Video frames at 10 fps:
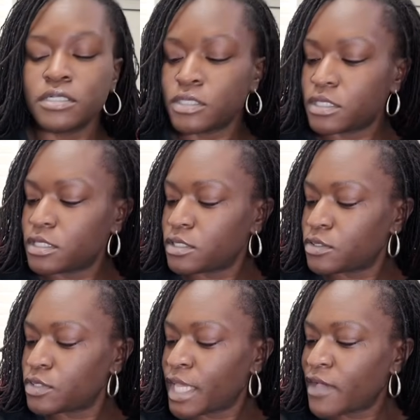
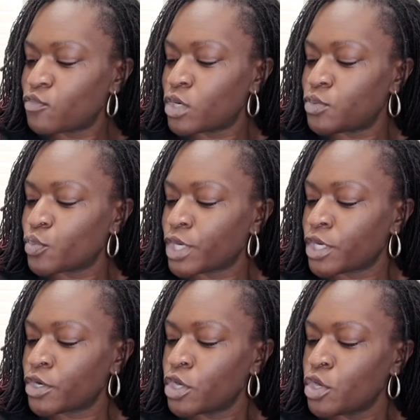They have one
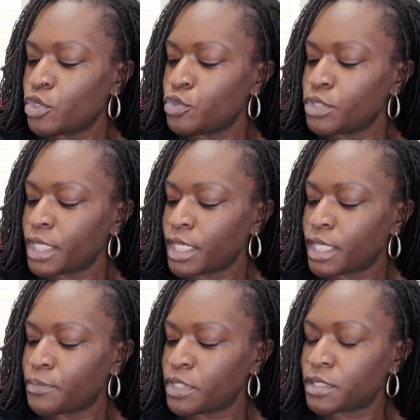where you
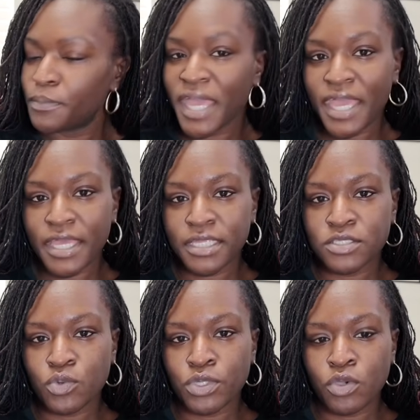can put the
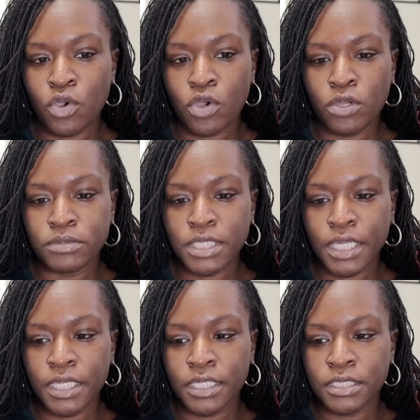pads on your arms
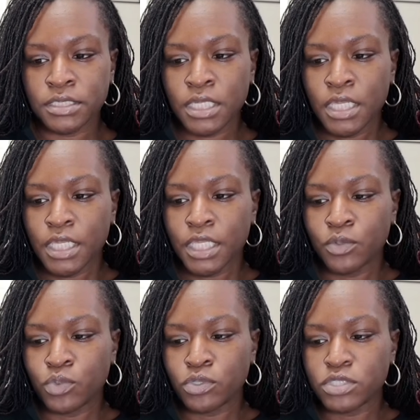and
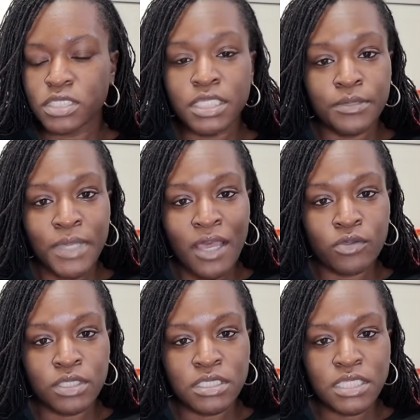it will slim
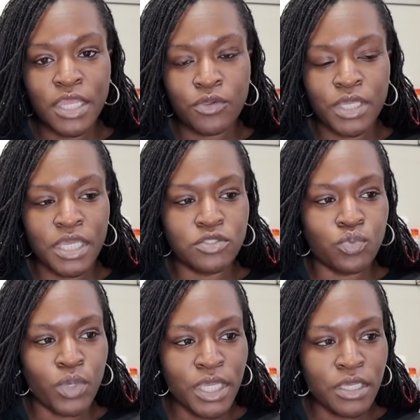out this area as
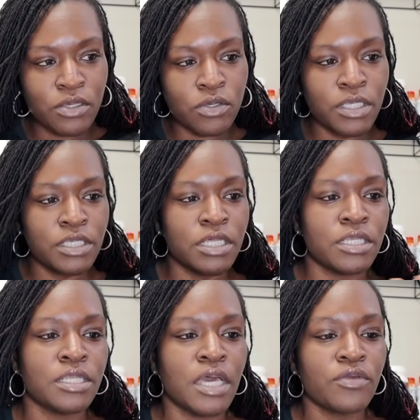well.
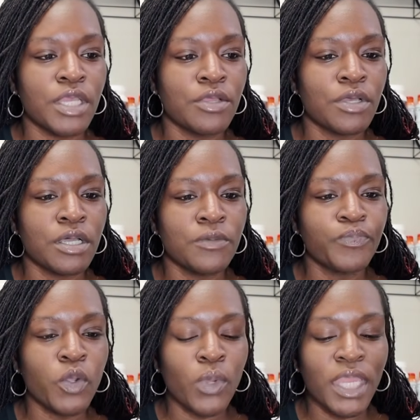
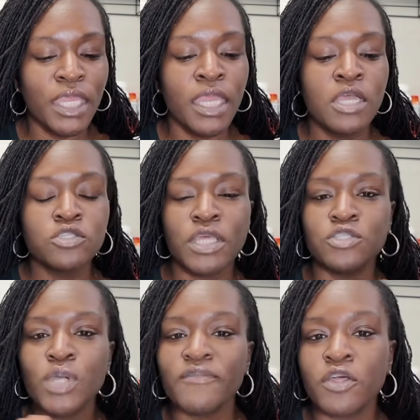Another way. So they
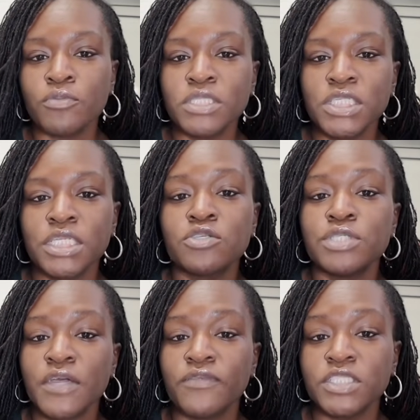do have other machines. So
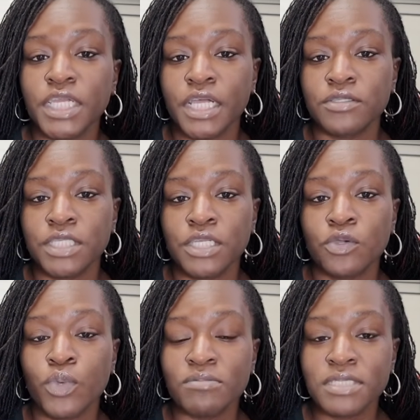definitely check out
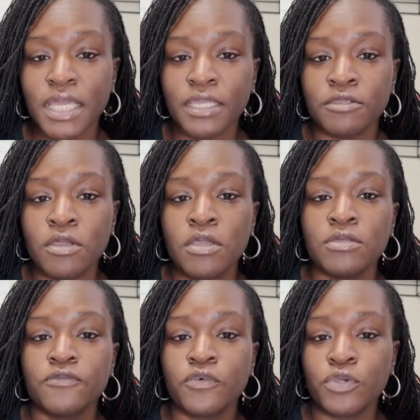their website
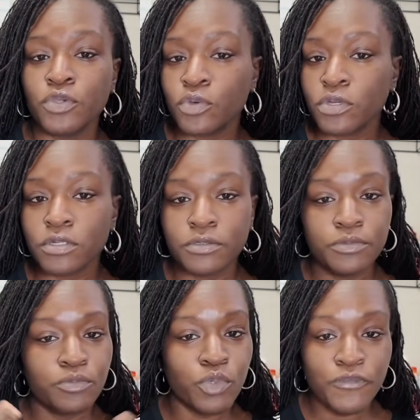for your
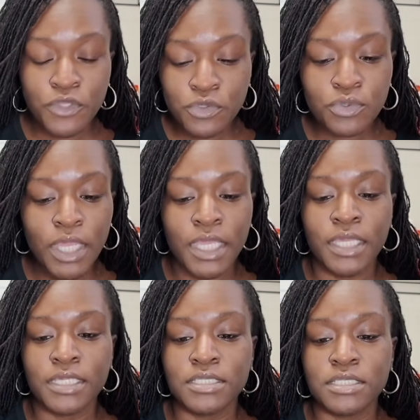review
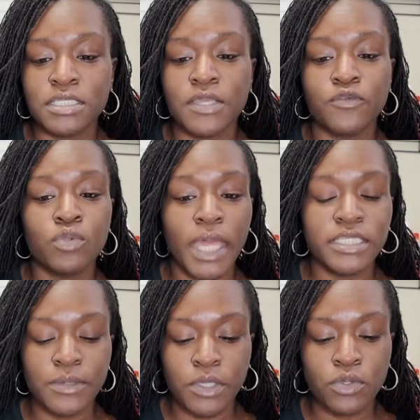and to see if you
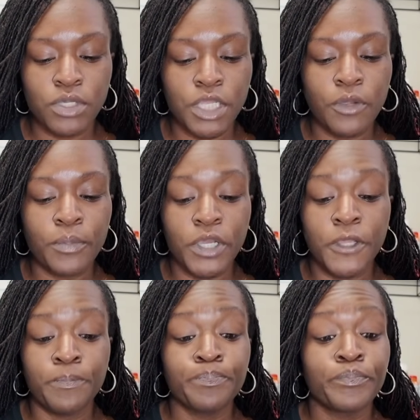like something on there.
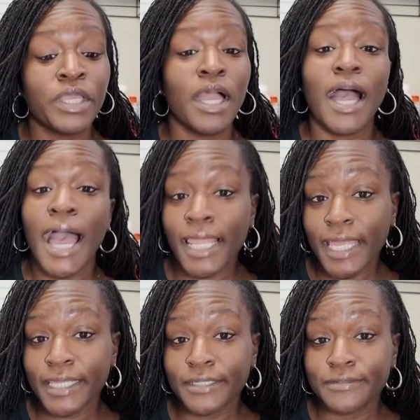But I
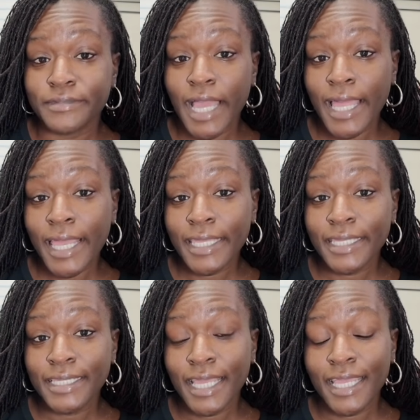like
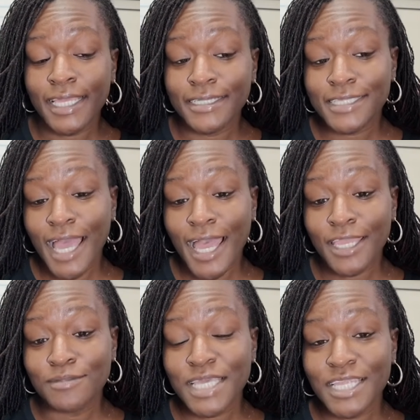it. And I
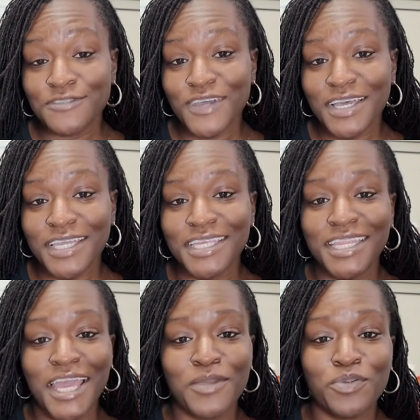am satisfied
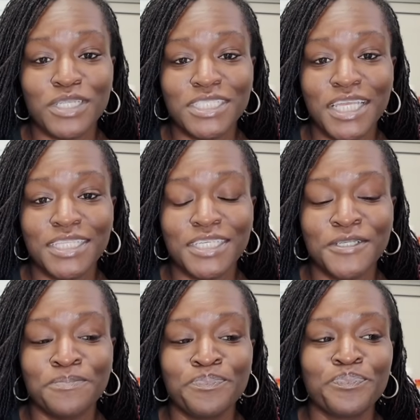and I appreciate
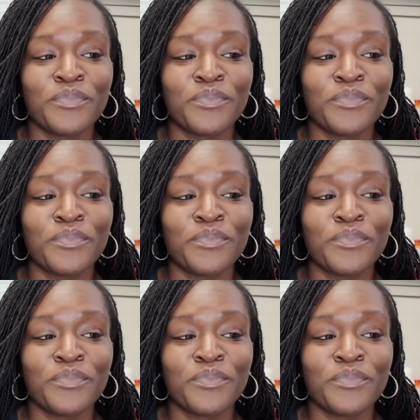them.